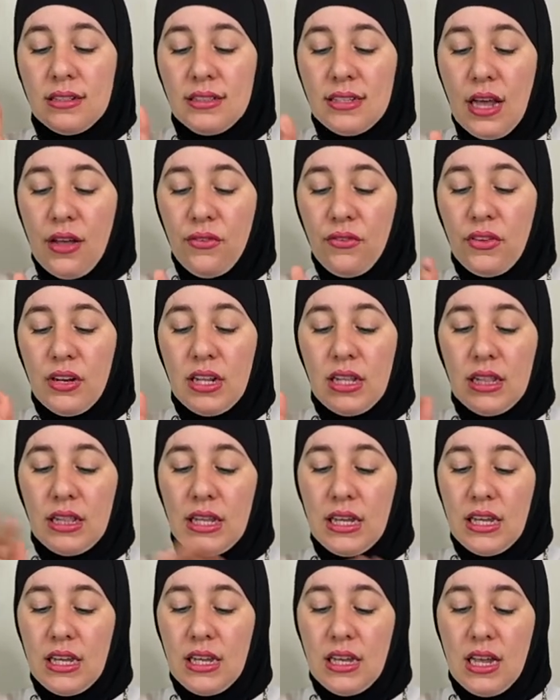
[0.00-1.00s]

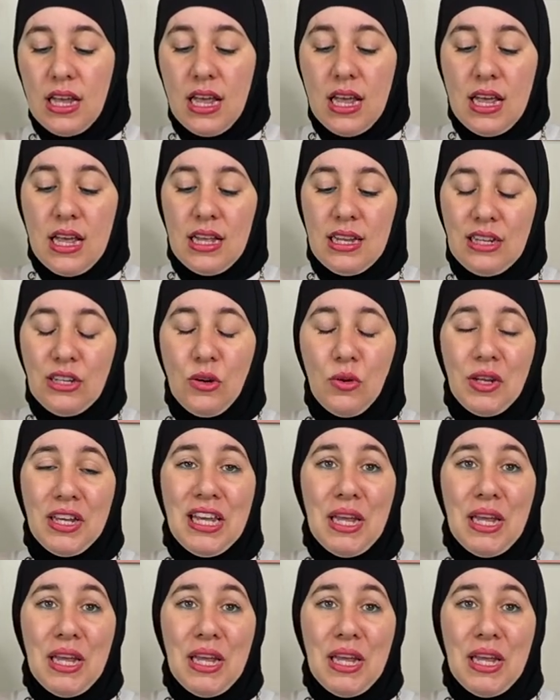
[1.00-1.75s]
definitely you know,